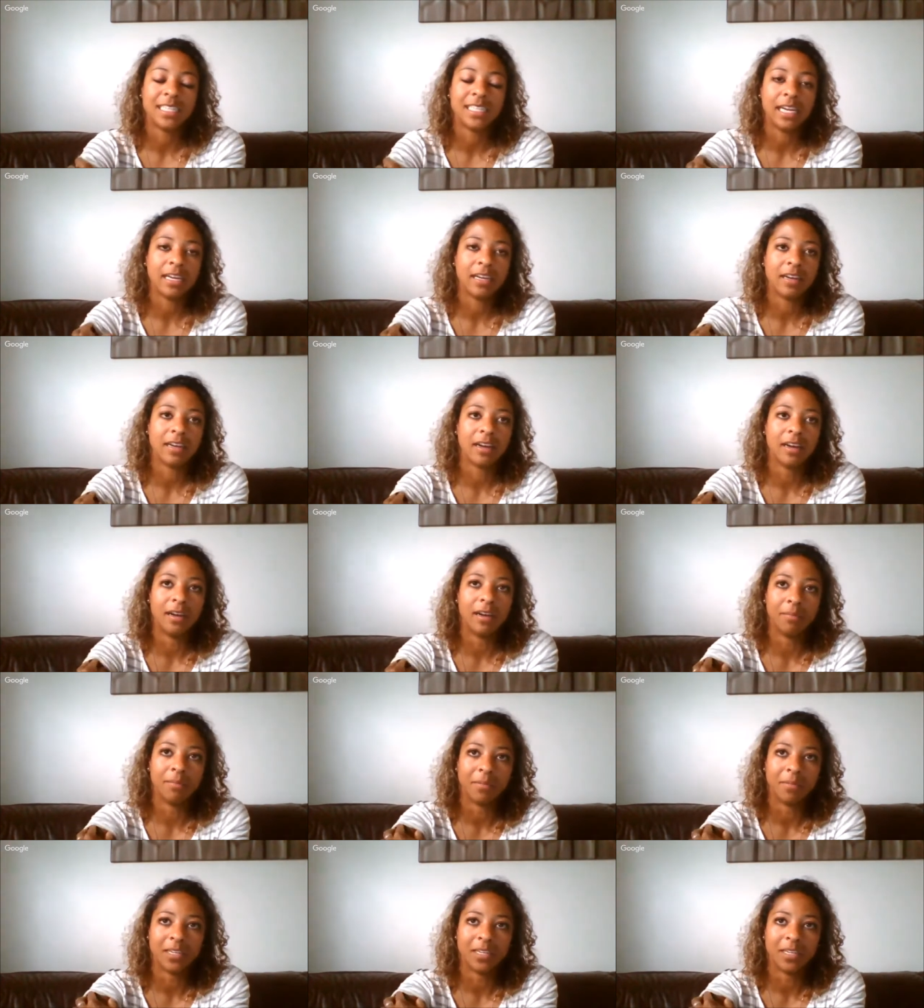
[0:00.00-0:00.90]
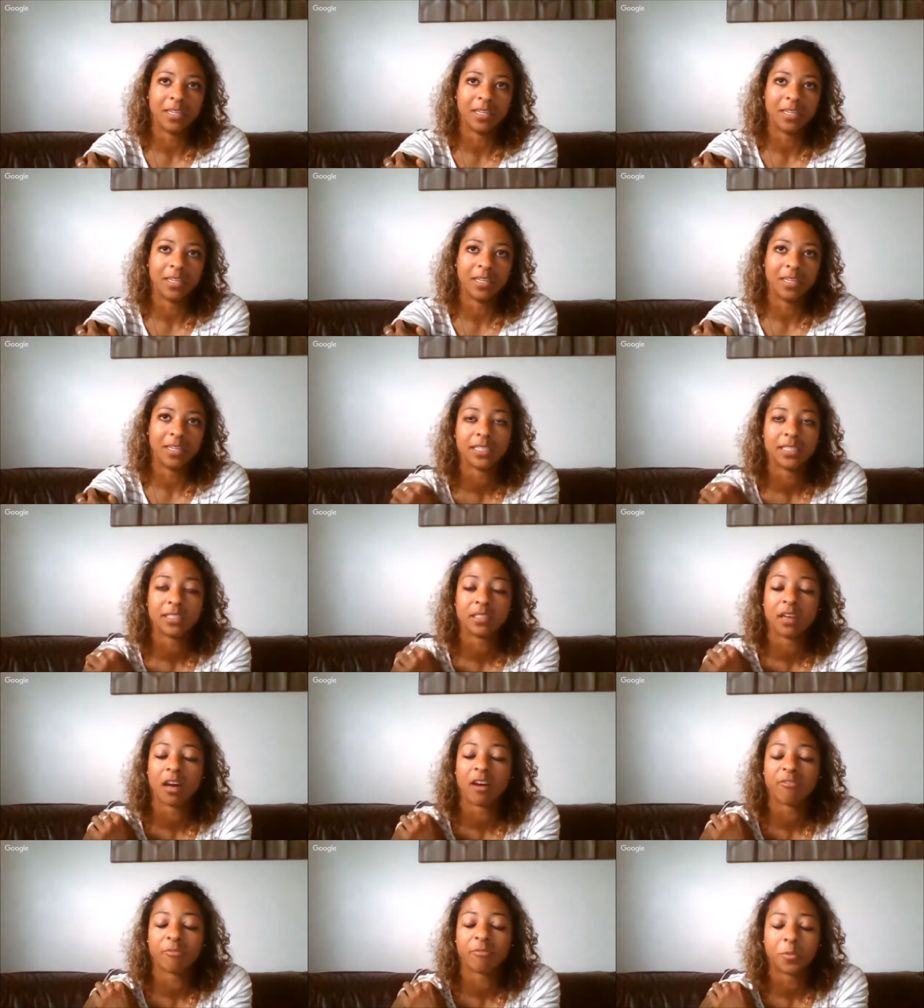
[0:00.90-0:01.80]
um, aside from my
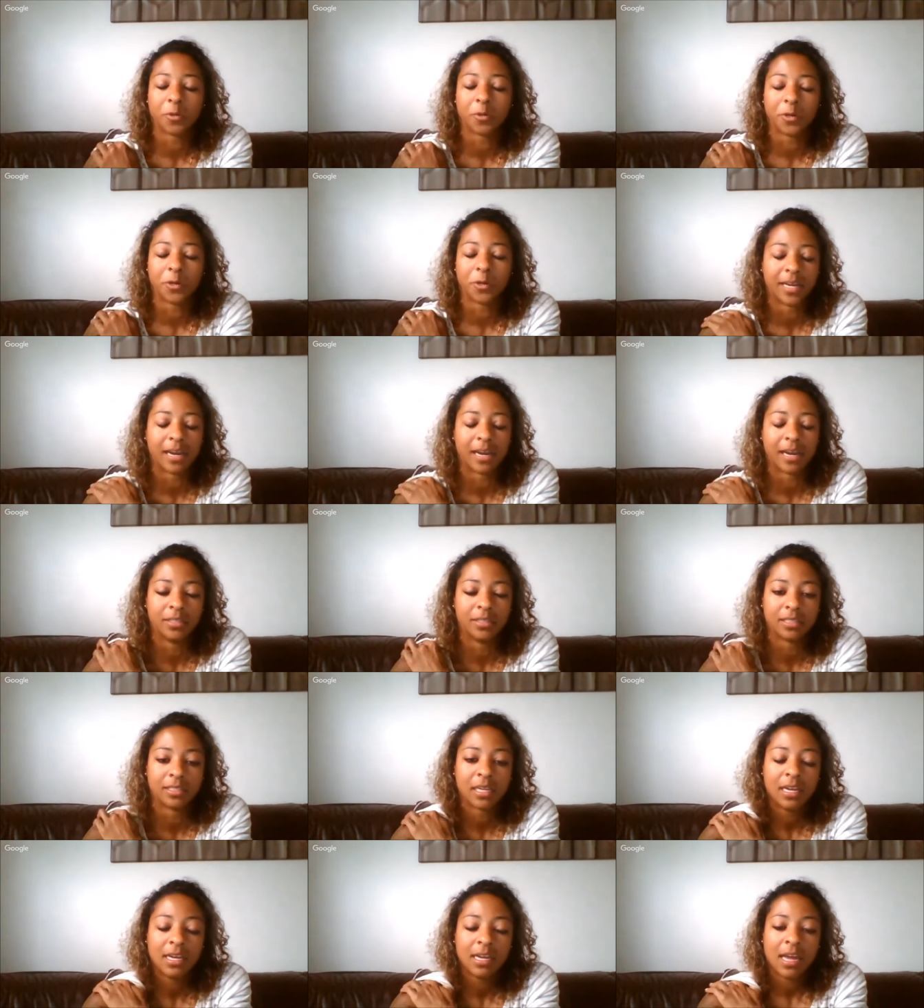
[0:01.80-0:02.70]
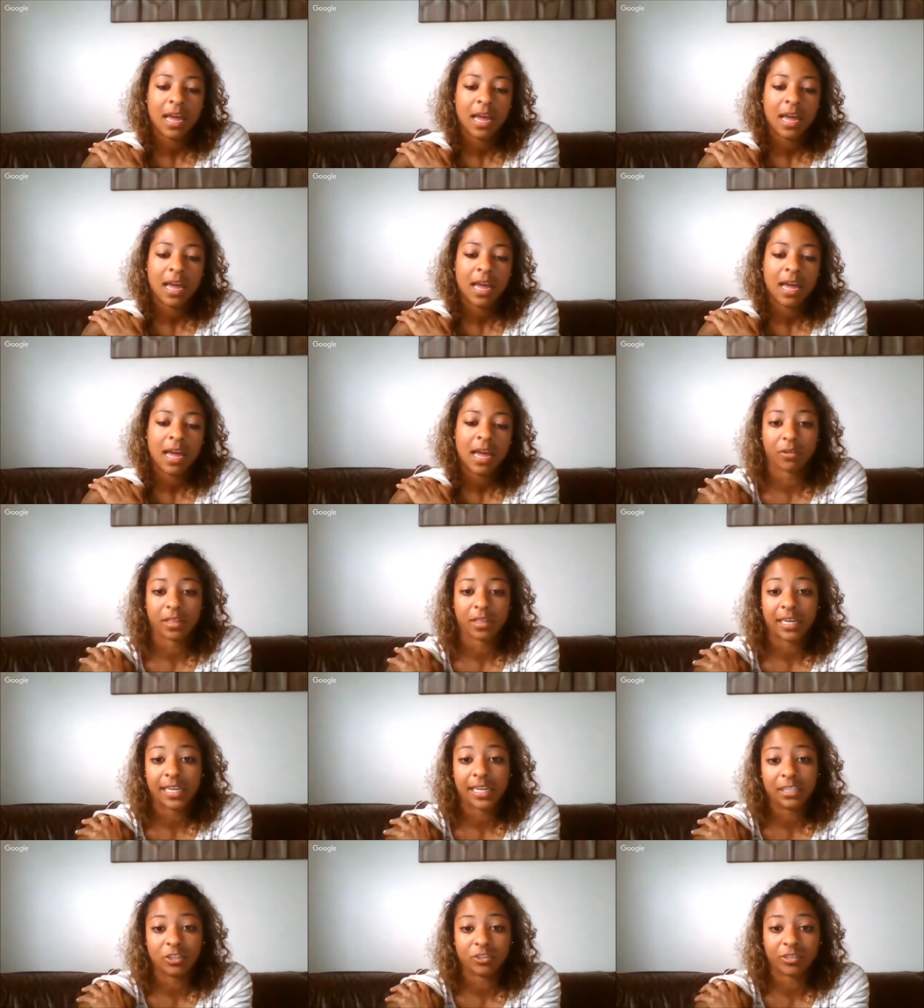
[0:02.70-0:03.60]
sophomore year when I was out with an
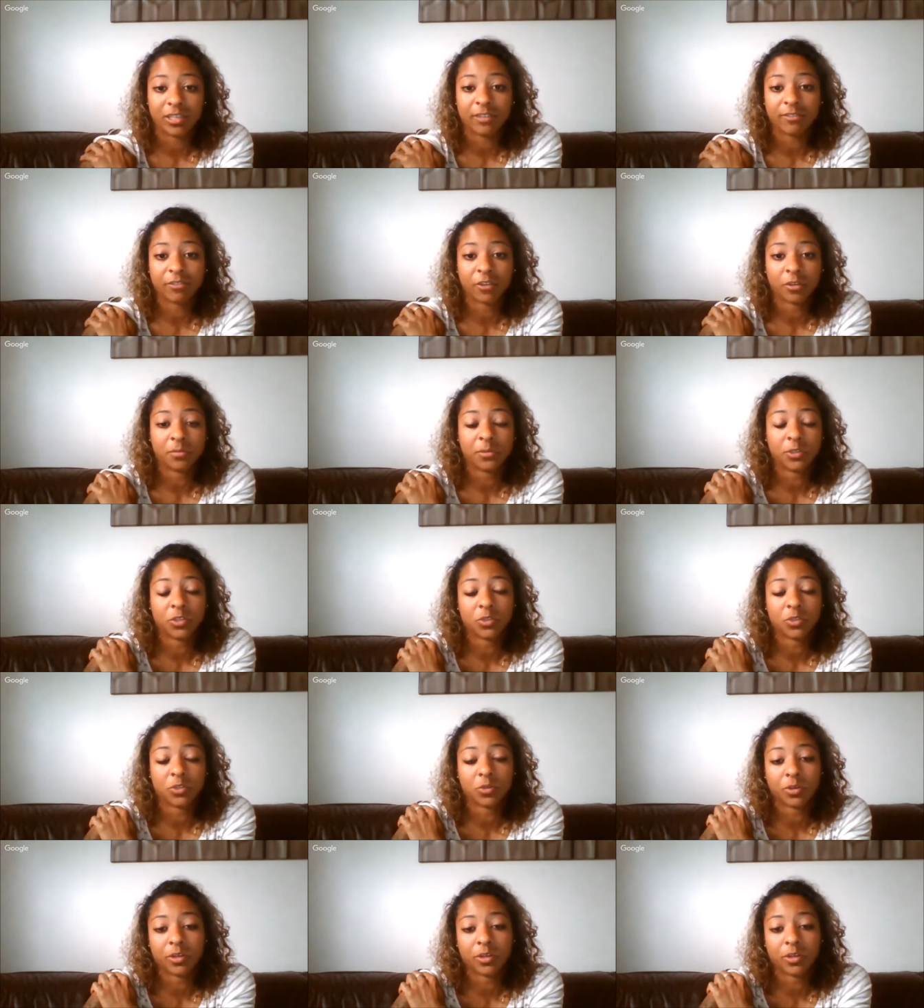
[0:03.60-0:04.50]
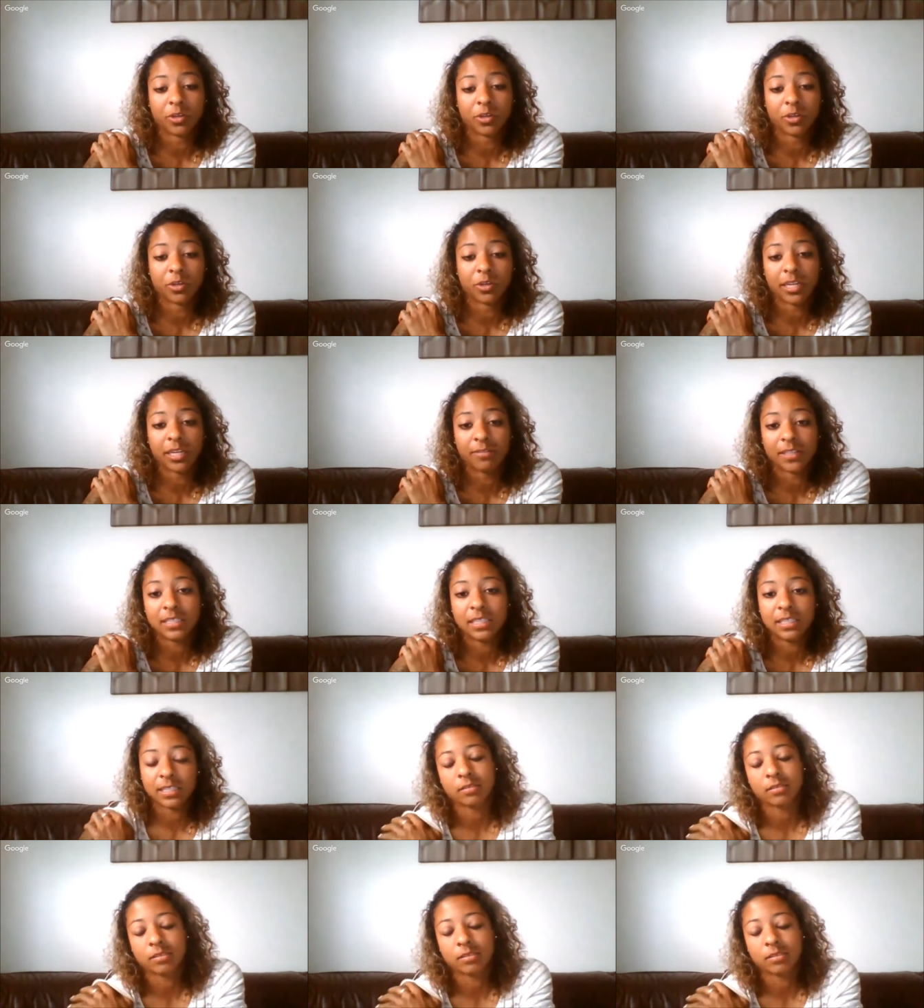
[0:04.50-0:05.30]
injury for a majority of the season. So,